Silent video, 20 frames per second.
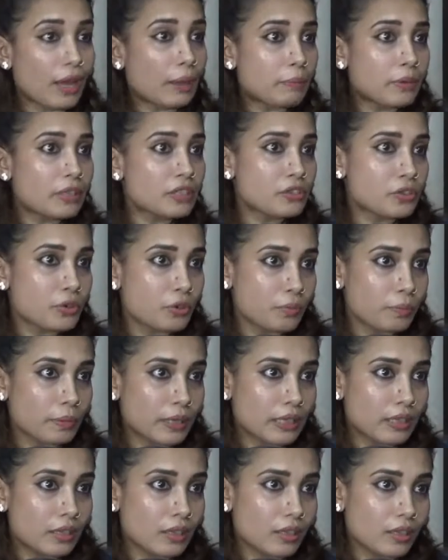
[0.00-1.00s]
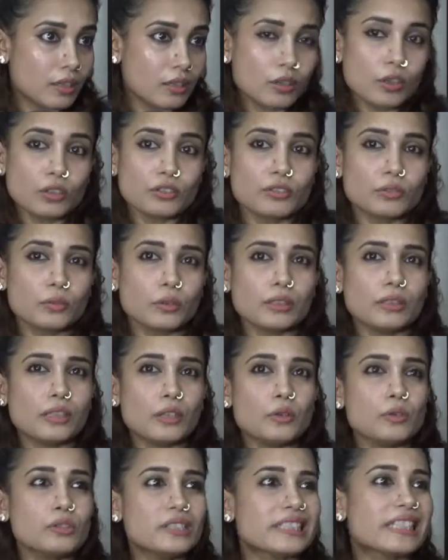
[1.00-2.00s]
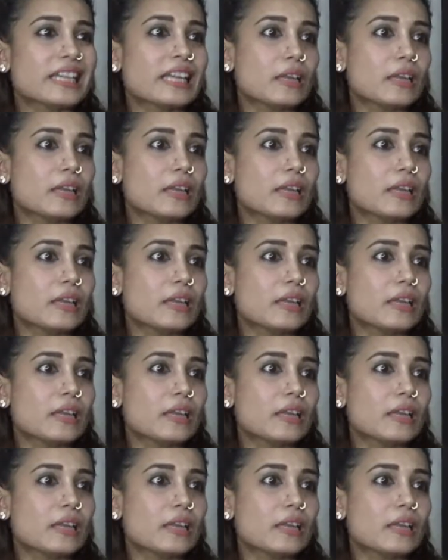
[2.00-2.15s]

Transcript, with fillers: fabrics should be uh, not so, they don't